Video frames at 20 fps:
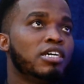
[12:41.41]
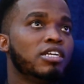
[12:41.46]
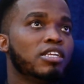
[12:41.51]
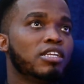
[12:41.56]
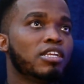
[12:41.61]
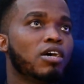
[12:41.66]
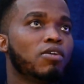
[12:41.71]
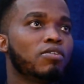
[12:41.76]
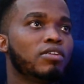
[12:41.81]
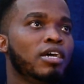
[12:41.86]

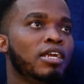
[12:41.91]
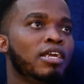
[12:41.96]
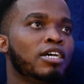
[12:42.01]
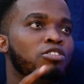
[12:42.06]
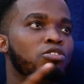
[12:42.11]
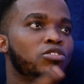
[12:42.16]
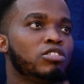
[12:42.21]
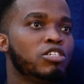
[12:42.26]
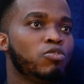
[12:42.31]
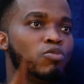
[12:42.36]
Now, that
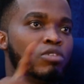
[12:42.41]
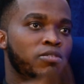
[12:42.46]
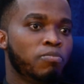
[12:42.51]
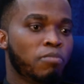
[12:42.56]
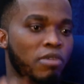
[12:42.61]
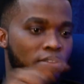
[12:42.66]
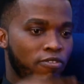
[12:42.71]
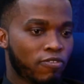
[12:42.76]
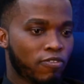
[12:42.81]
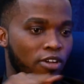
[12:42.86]
has to do with
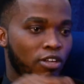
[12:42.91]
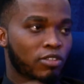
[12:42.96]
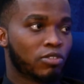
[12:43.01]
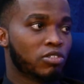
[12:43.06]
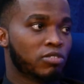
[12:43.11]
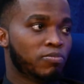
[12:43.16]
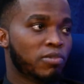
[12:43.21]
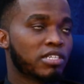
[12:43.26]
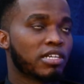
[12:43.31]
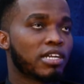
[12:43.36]
many
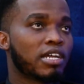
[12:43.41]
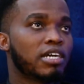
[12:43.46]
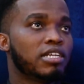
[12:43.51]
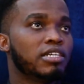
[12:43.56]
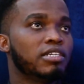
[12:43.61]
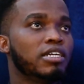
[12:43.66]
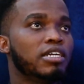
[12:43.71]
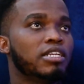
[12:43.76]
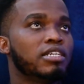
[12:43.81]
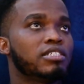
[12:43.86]
factors
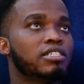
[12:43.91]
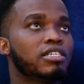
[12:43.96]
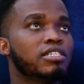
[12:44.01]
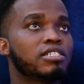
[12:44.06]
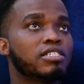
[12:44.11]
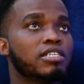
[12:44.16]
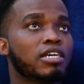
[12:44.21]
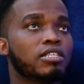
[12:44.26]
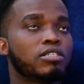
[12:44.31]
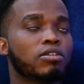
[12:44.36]
medically, in the
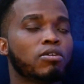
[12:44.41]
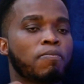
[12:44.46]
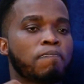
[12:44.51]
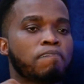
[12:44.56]
sense that